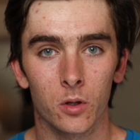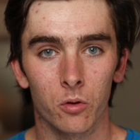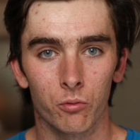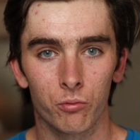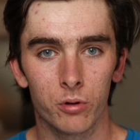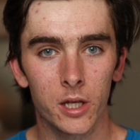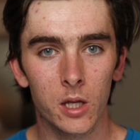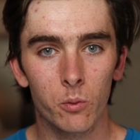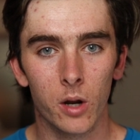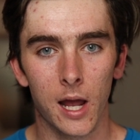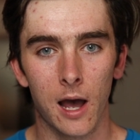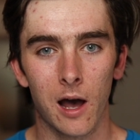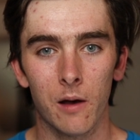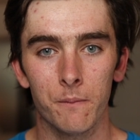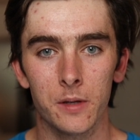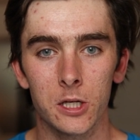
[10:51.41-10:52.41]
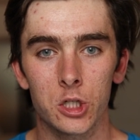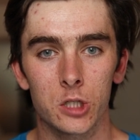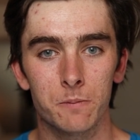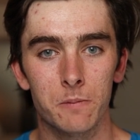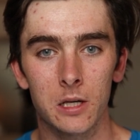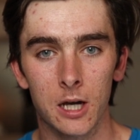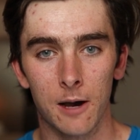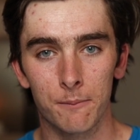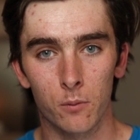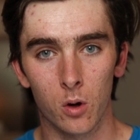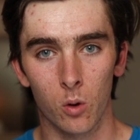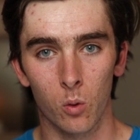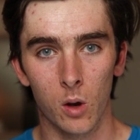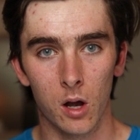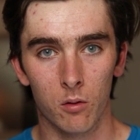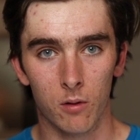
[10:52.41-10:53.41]
really would have helped me just become
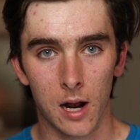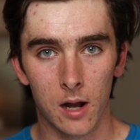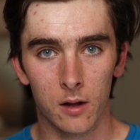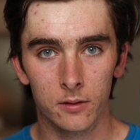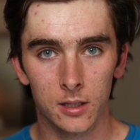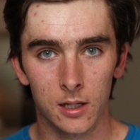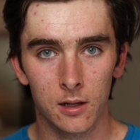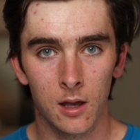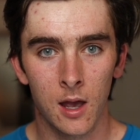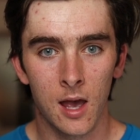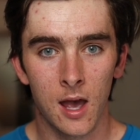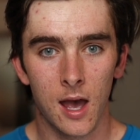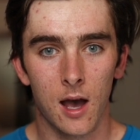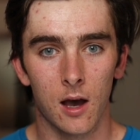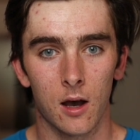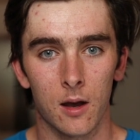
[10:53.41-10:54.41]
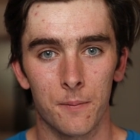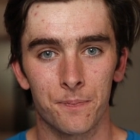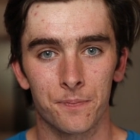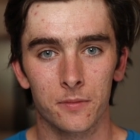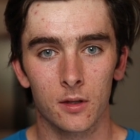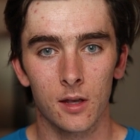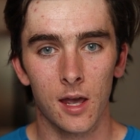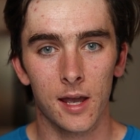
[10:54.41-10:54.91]
more well-rounded um,